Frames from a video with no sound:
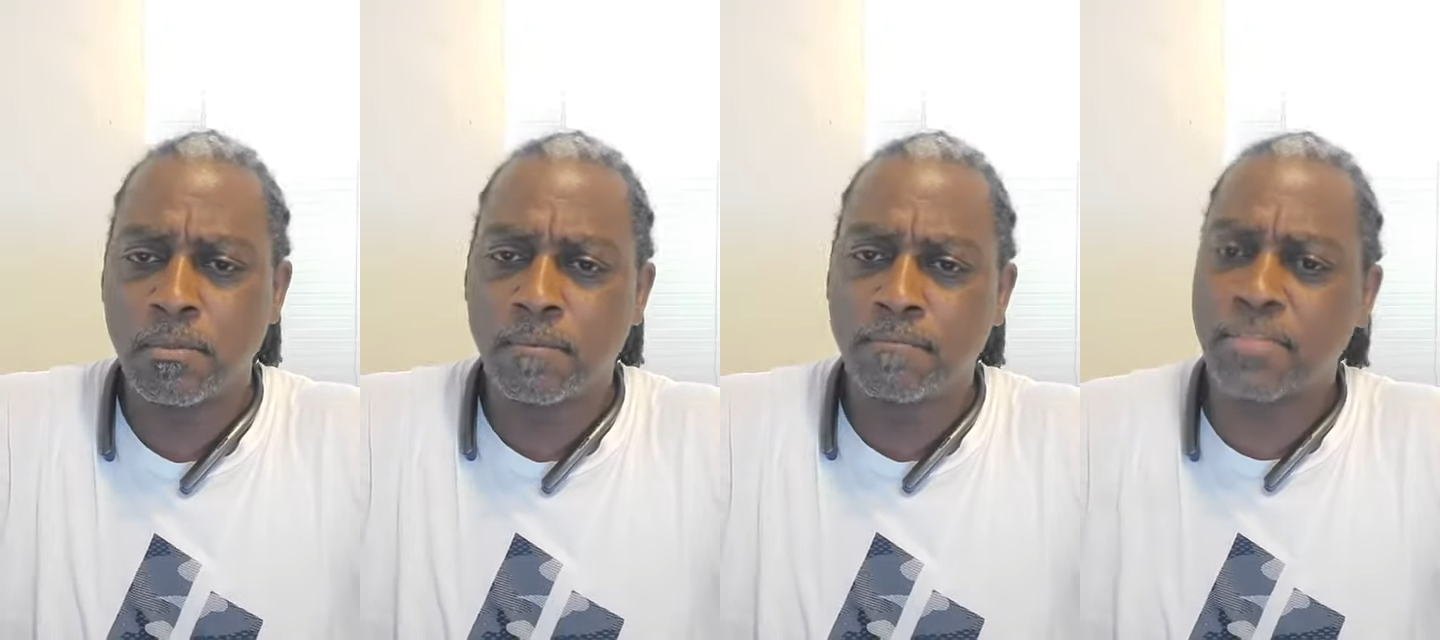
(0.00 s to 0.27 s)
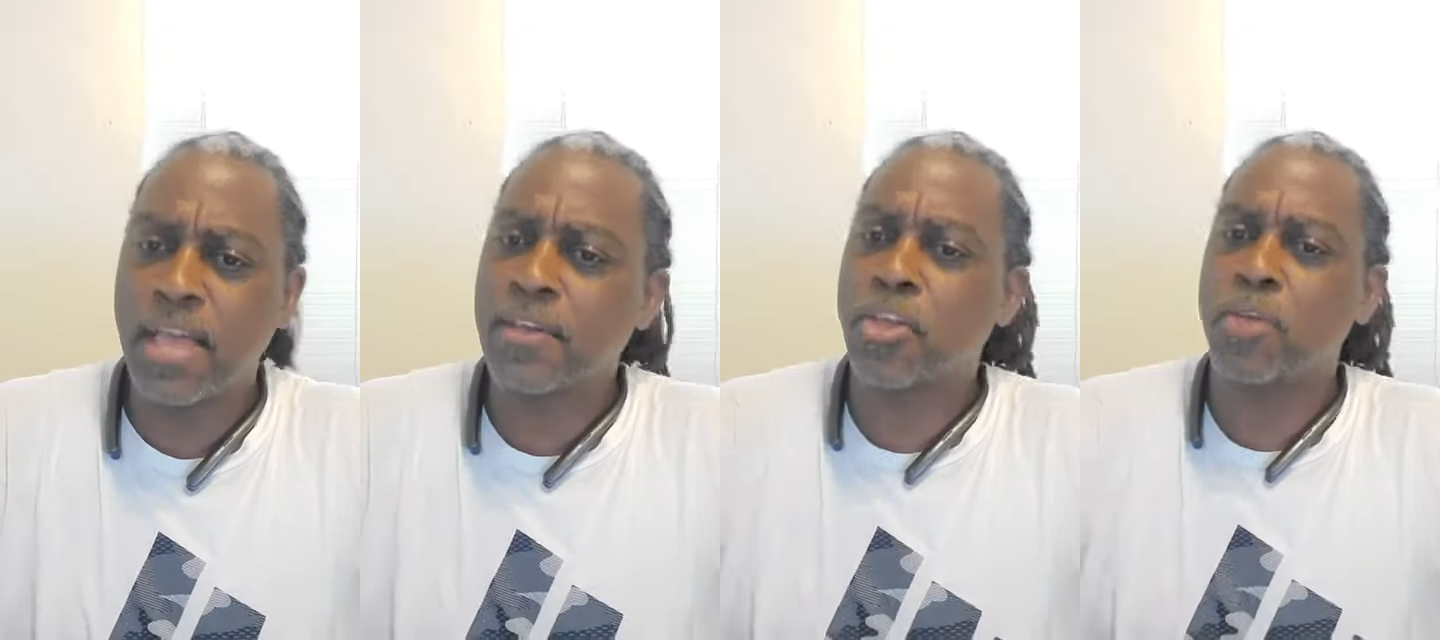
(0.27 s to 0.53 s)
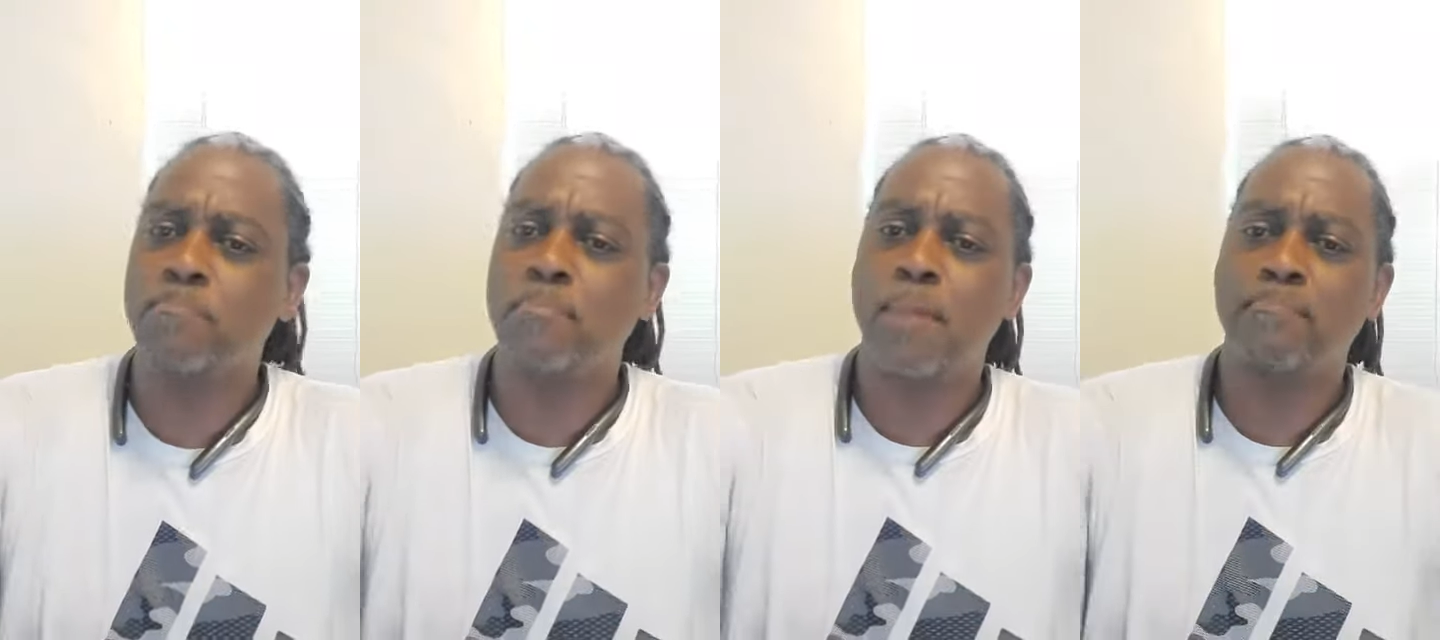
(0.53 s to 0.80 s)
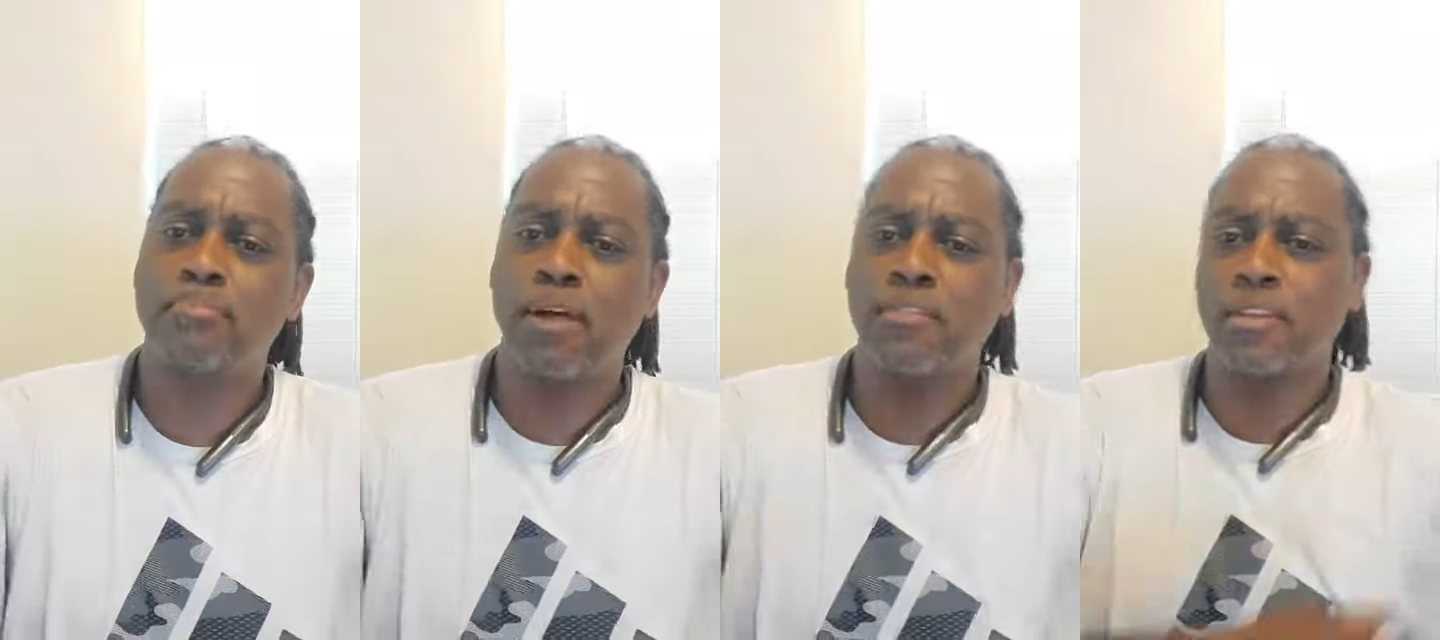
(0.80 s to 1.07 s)
Thank you, my
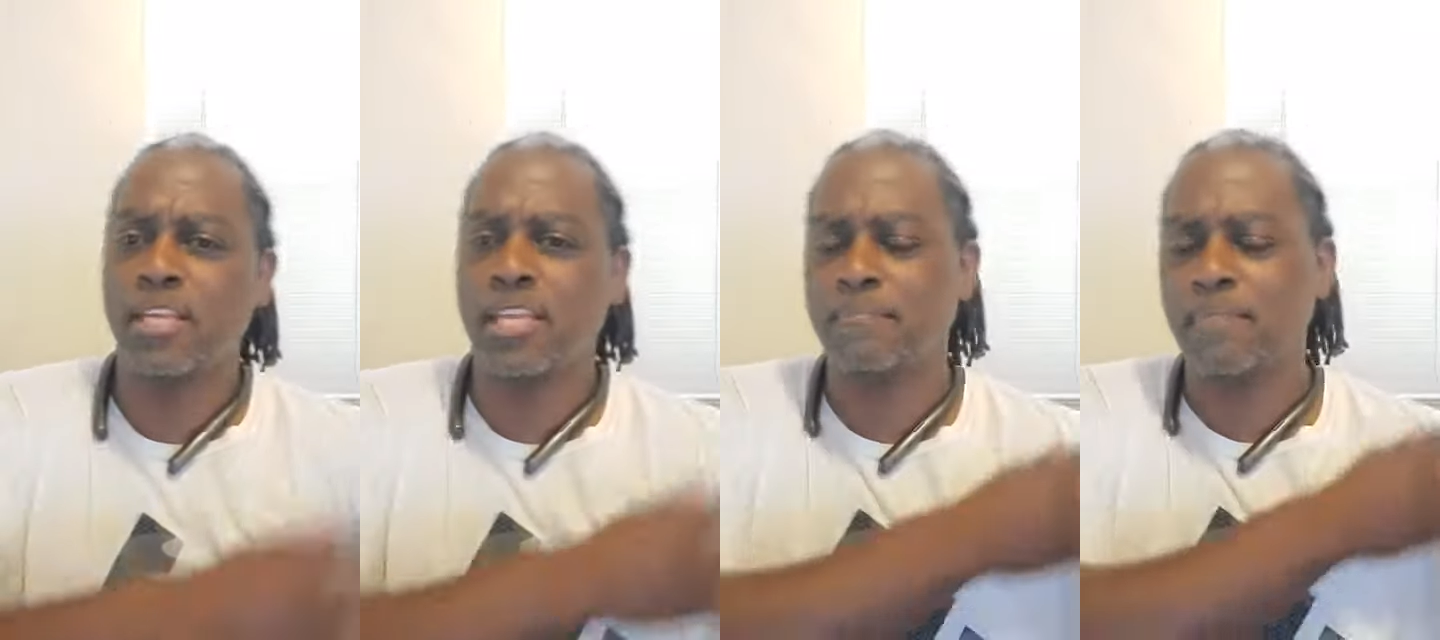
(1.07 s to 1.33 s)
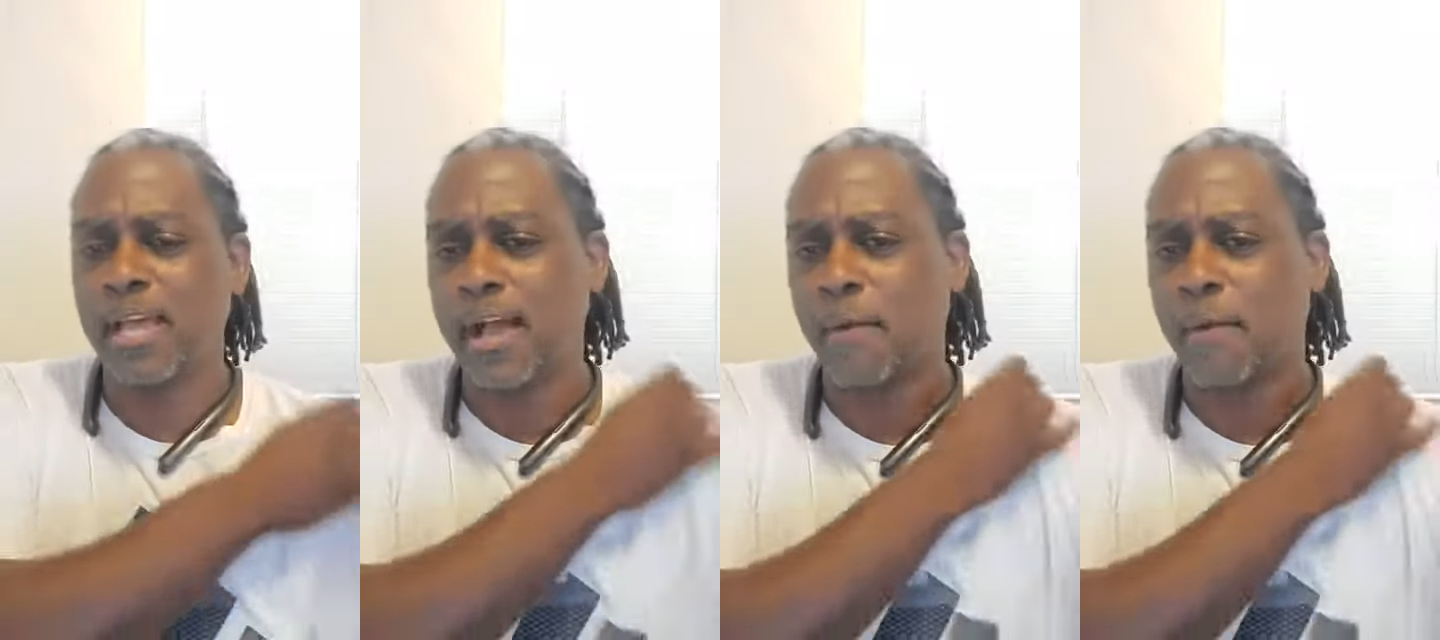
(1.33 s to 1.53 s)
brother Lee, man.